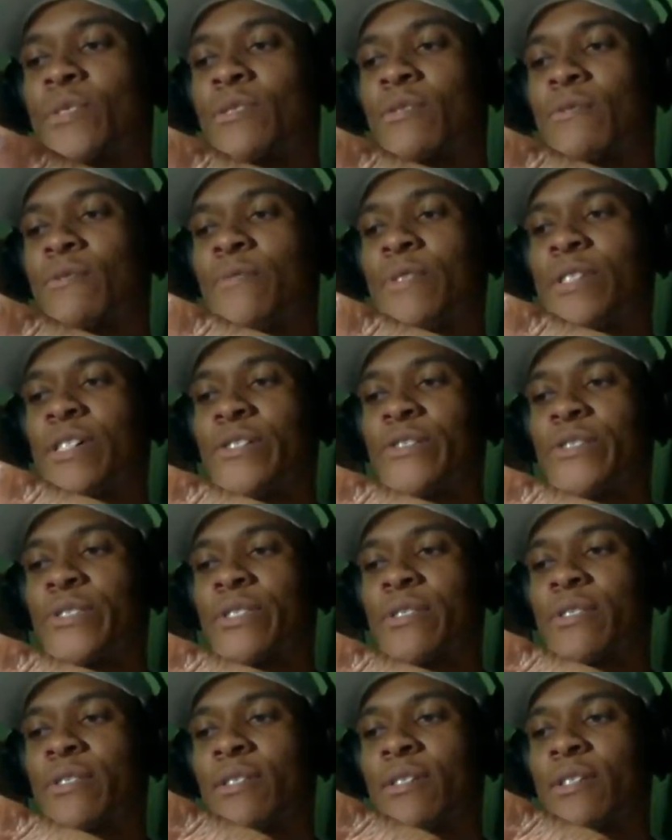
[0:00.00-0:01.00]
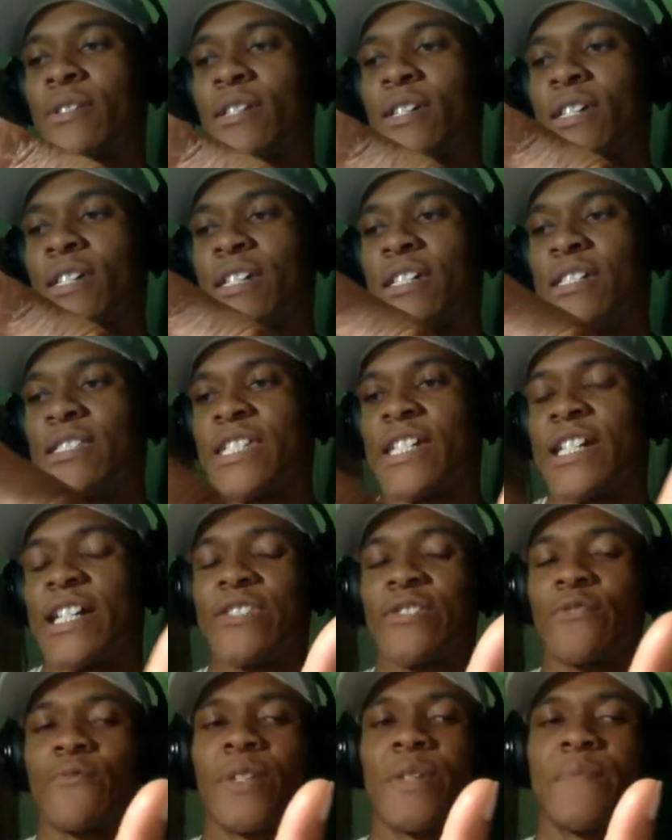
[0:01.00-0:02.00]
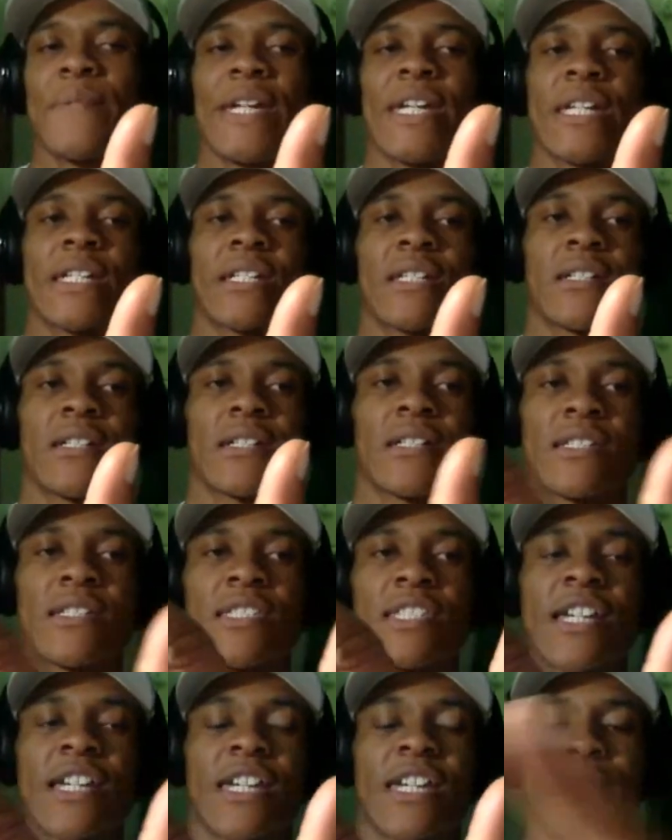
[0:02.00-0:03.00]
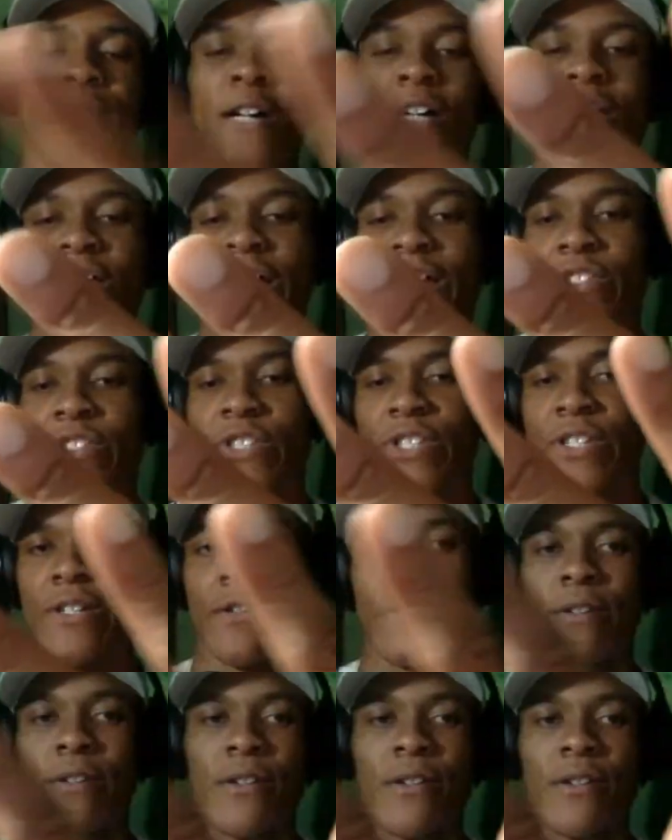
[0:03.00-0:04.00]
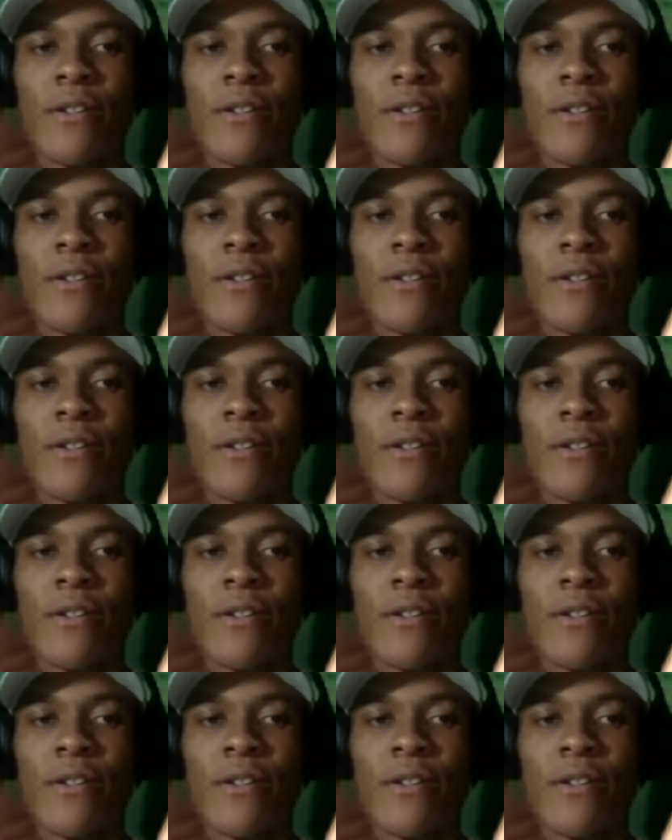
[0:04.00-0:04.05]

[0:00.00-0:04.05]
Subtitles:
what else? They got the remake that came out last year.